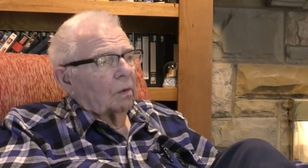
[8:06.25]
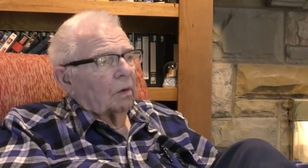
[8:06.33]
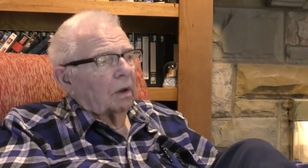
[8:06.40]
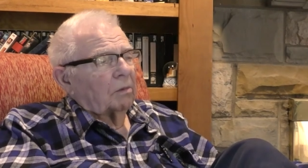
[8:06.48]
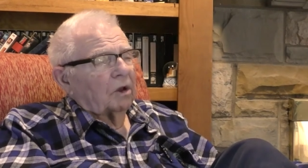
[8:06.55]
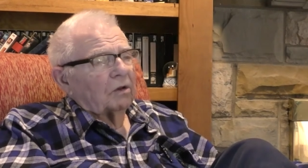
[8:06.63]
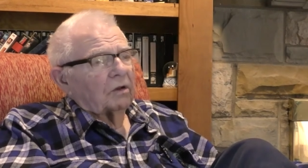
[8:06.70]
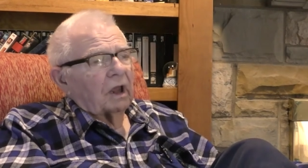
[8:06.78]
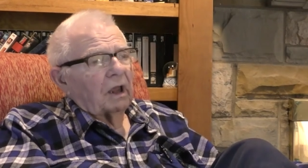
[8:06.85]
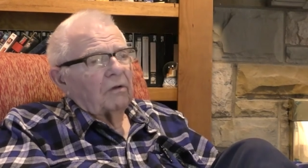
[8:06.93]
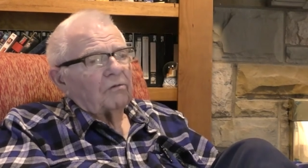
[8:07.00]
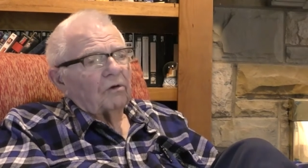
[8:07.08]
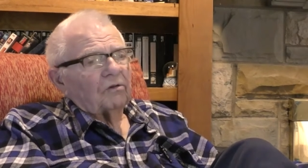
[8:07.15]
women
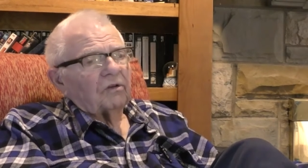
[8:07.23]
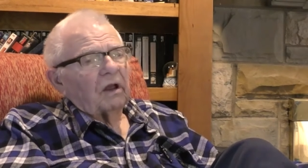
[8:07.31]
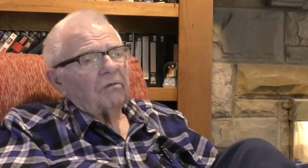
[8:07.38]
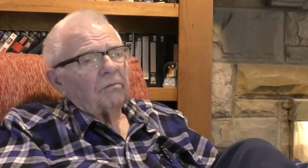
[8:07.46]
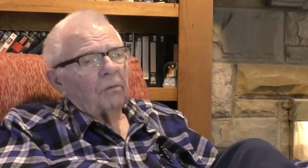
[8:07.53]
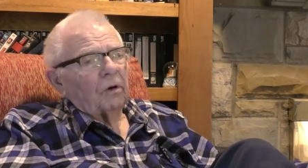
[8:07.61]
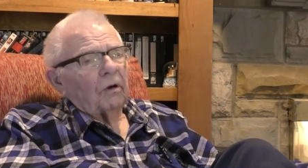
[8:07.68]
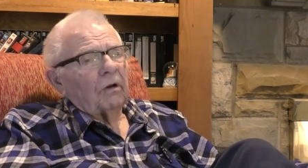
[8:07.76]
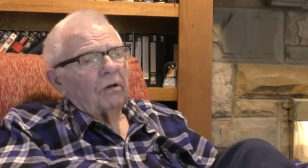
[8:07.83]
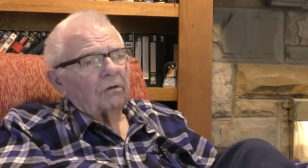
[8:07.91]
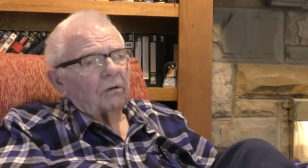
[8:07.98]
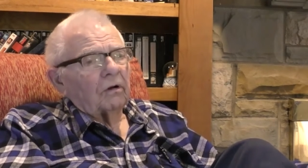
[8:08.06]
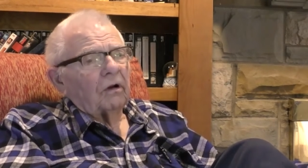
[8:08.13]
cavers have more
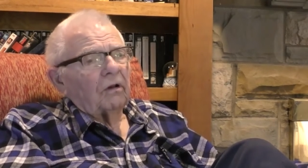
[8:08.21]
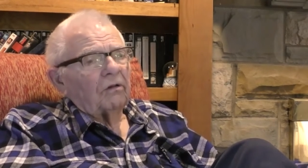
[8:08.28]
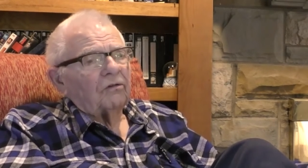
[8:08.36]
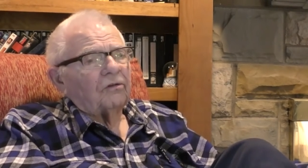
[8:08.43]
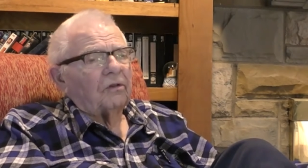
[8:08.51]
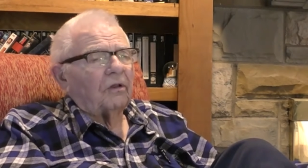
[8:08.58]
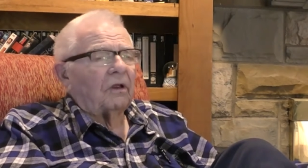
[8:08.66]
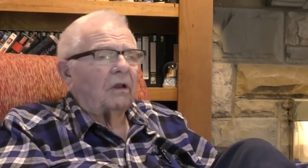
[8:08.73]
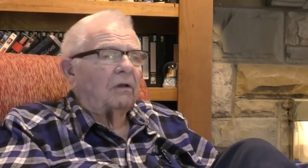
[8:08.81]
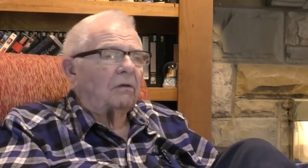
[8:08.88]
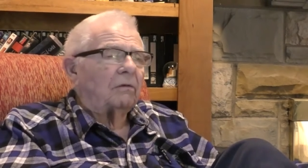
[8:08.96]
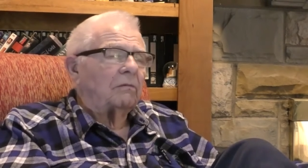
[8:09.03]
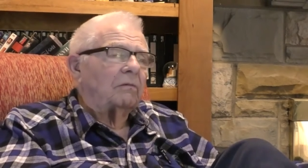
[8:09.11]
endurance
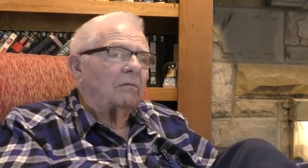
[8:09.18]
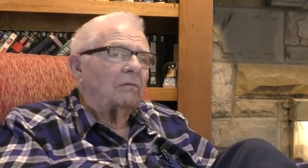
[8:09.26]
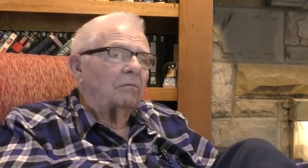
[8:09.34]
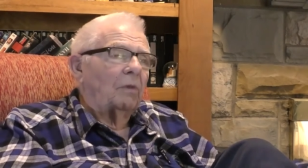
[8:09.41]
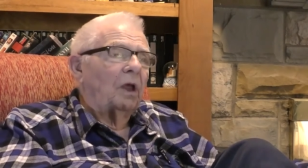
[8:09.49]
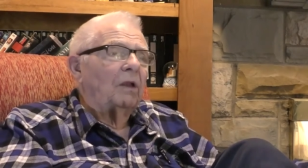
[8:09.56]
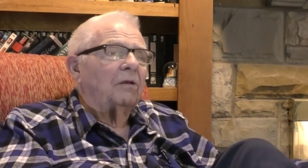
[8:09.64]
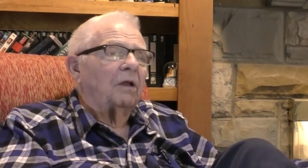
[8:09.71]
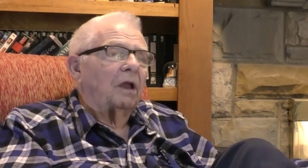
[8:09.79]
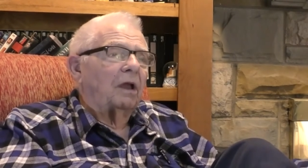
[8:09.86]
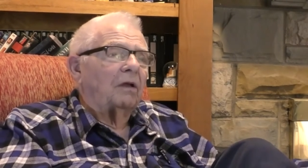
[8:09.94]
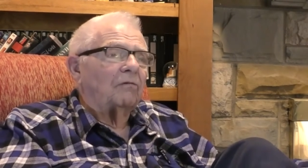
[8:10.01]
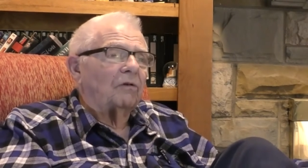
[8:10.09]
than men
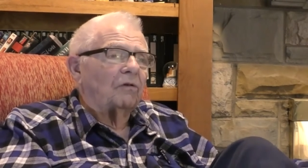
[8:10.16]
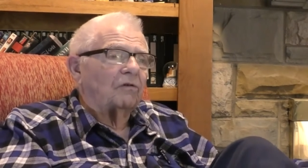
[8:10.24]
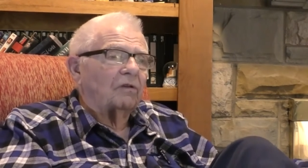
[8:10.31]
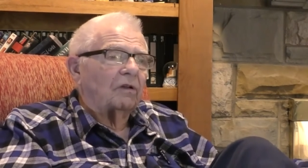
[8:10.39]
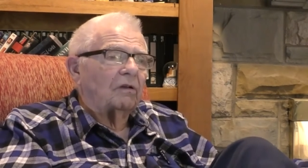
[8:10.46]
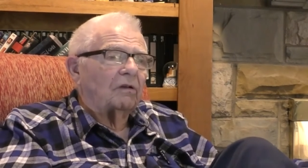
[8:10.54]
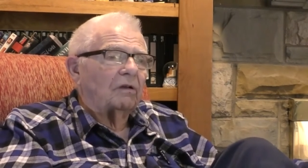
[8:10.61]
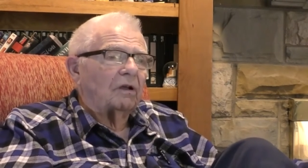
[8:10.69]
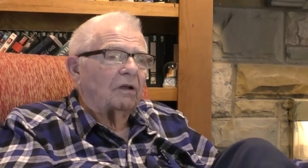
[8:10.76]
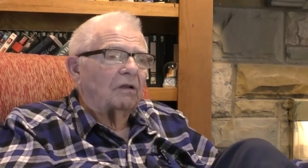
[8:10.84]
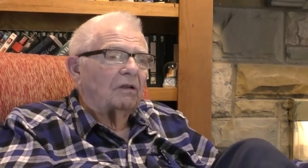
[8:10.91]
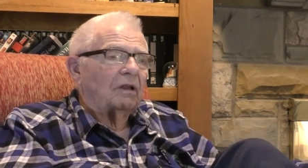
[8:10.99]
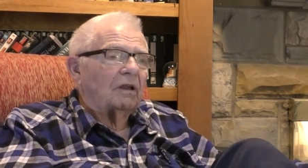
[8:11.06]
cavers, and
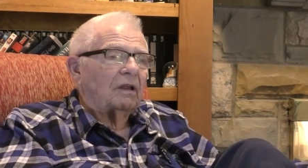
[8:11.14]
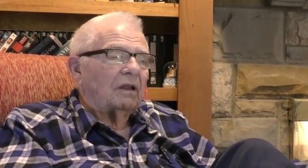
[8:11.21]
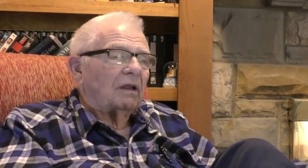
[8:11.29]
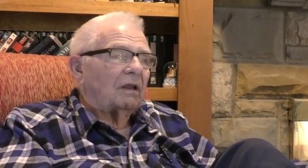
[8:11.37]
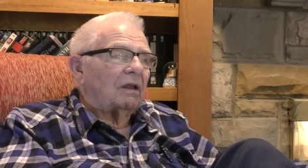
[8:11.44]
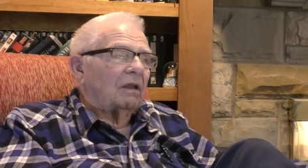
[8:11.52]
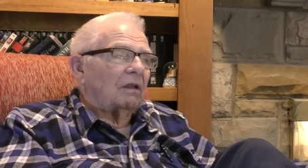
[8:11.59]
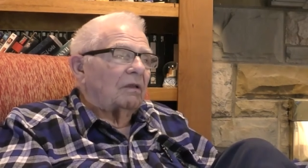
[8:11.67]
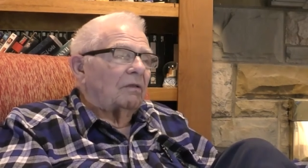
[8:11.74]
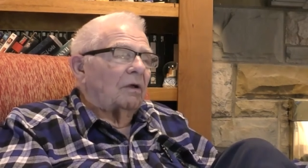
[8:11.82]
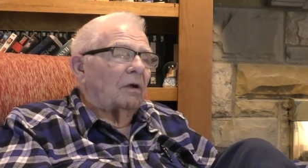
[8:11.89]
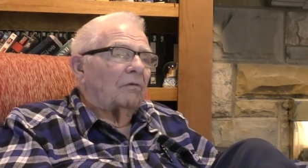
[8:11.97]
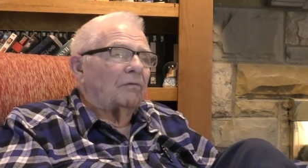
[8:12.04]

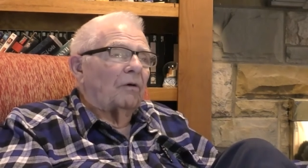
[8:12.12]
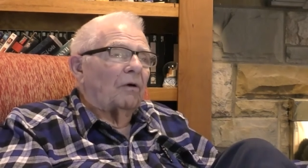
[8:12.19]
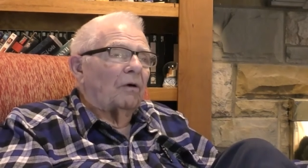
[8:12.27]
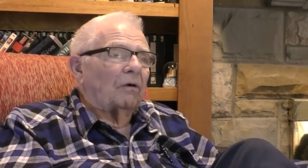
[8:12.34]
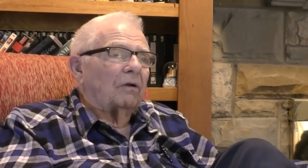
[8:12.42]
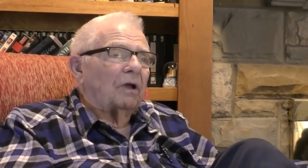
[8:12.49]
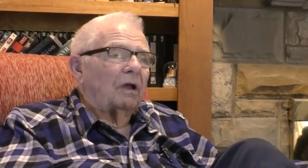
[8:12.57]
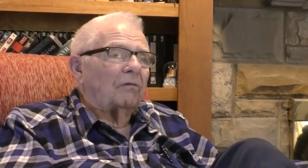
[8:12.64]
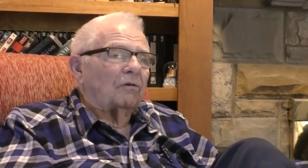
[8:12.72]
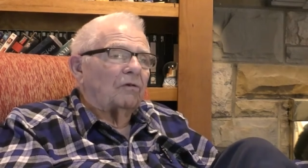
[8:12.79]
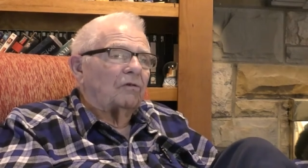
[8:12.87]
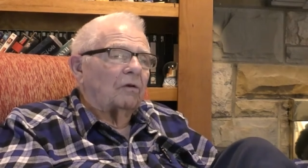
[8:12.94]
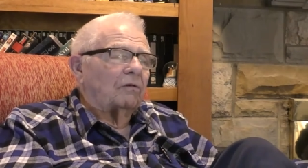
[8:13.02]
therefore Cave
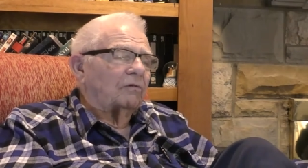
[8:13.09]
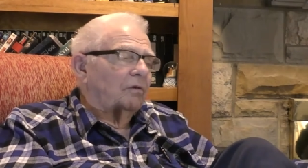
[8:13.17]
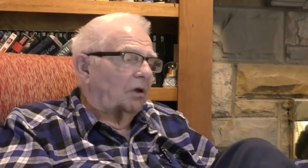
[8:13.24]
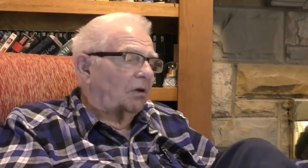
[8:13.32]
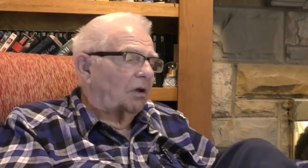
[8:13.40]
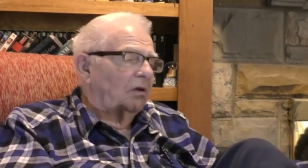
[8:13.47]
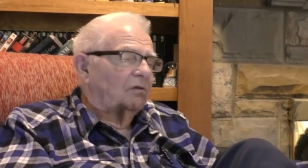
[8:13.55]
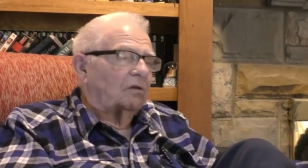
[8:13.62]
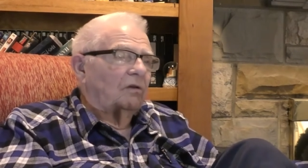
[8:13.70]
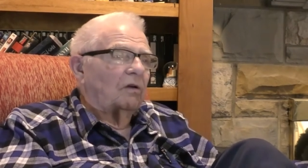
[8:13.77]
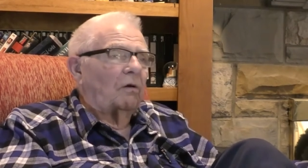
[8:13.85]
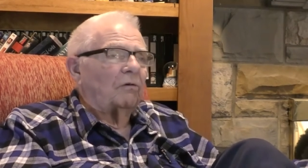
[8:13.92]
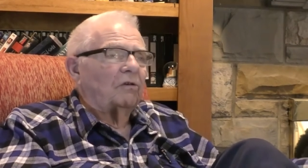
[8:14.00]
Research Foundation
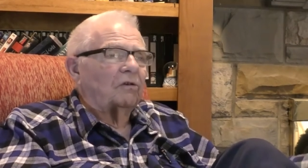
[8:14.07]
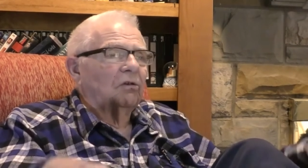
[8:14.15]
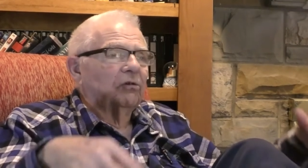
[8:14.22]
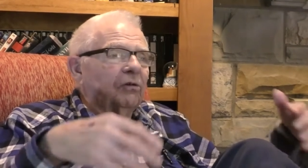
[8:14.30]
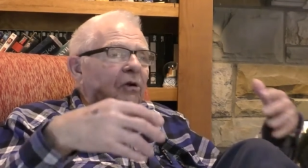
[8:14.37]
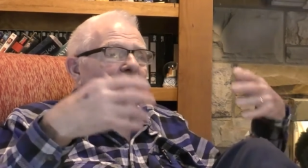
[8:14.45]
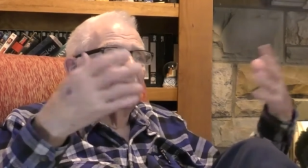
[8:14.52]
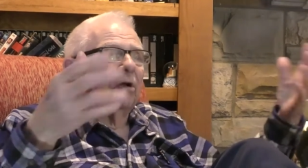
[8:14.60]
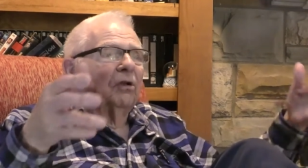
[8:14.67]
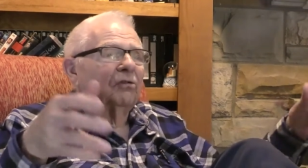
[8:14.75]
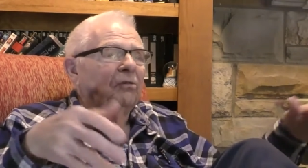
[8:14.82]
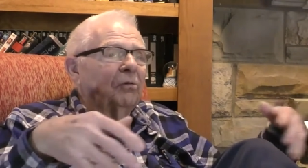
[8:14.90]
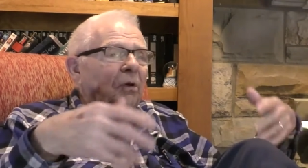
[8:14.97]
always
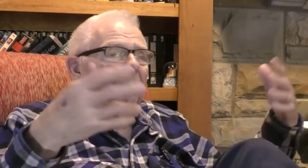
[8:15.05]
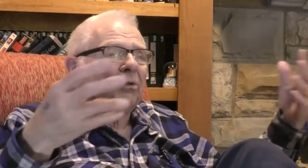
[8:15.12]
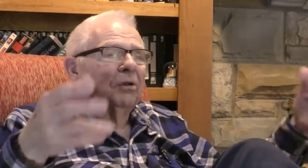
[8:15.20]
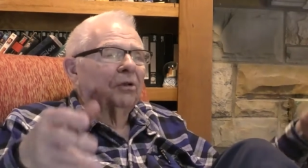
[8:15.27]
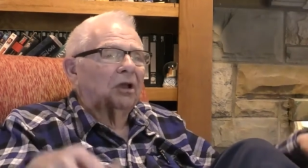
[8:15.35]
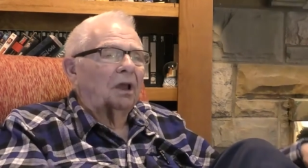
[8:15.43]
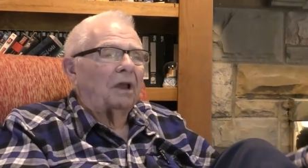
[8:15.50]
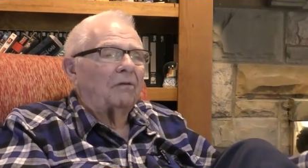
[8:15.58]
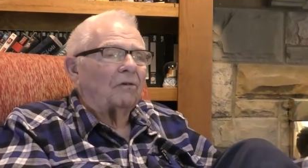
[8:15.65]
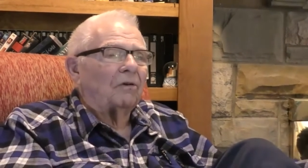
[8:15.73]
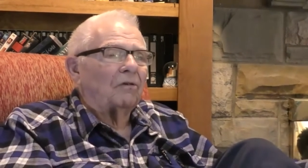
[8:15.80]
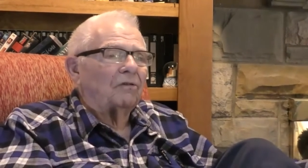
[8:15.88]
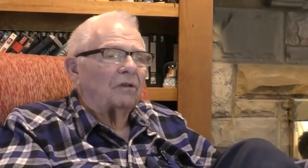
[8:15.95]
encouraged women
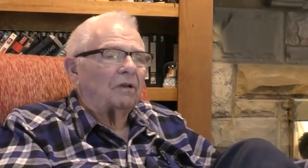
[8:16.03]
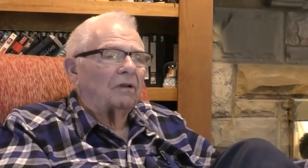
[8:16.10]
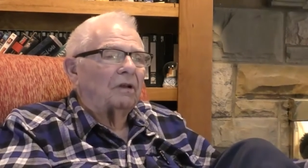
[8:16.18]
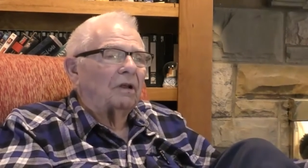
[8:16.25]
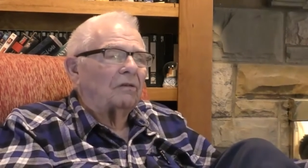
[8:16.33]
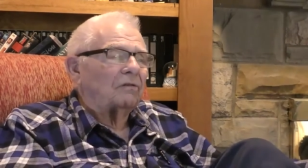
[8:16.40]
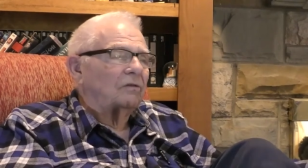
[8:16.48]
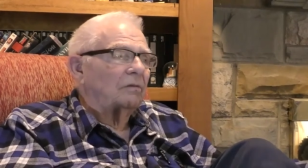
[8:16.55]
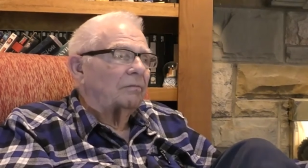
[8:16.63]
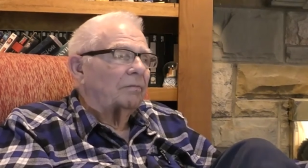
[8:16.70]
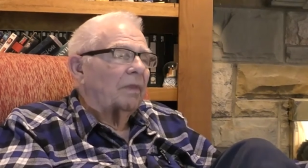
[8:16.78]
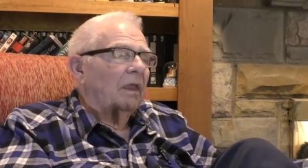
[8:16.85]
cavers and has